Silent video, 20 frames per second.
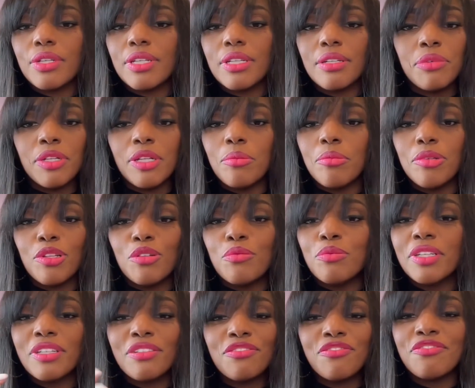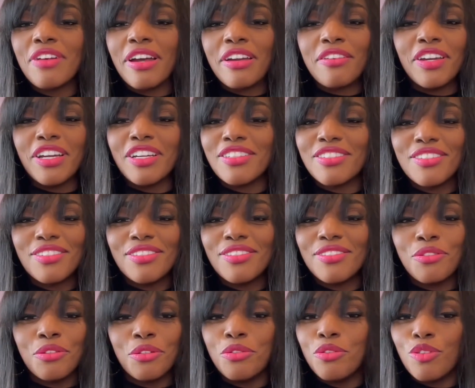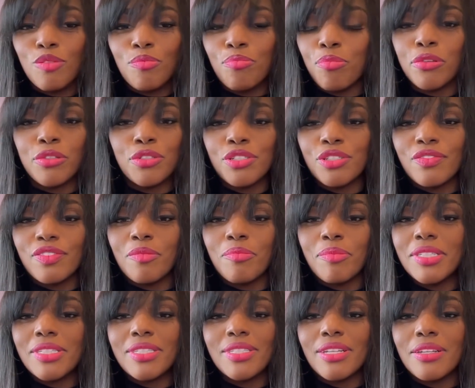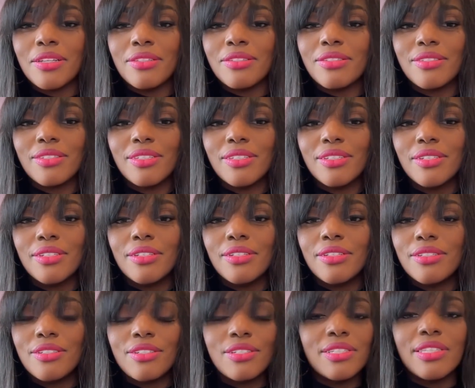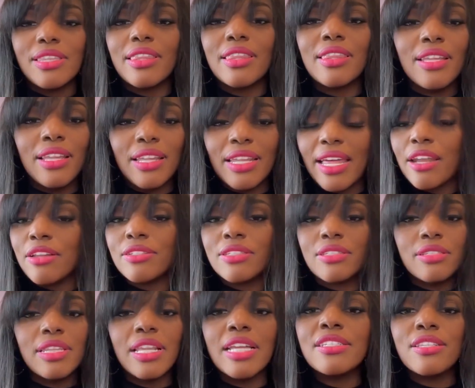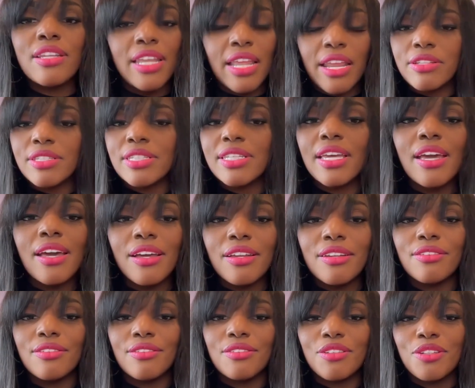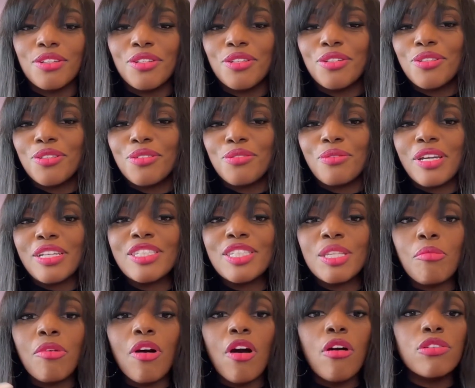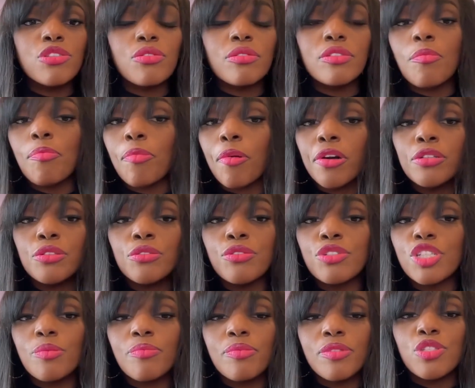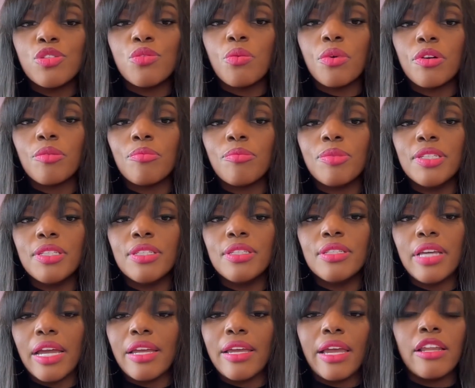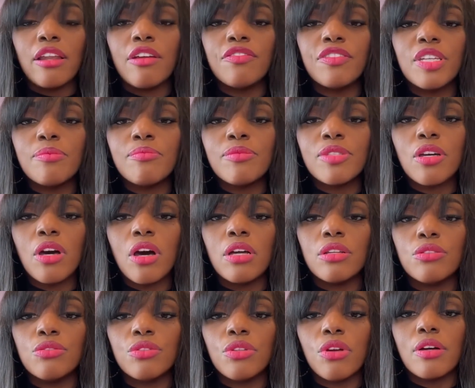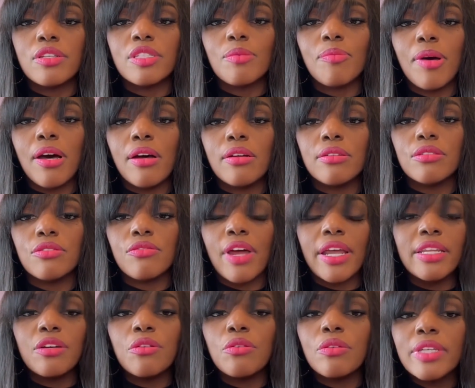wait a minute, we can 5x your Google portion of the business. Just let us in, right? Some also in the partnership is you want to be. I love Kim Scott, who talks about radical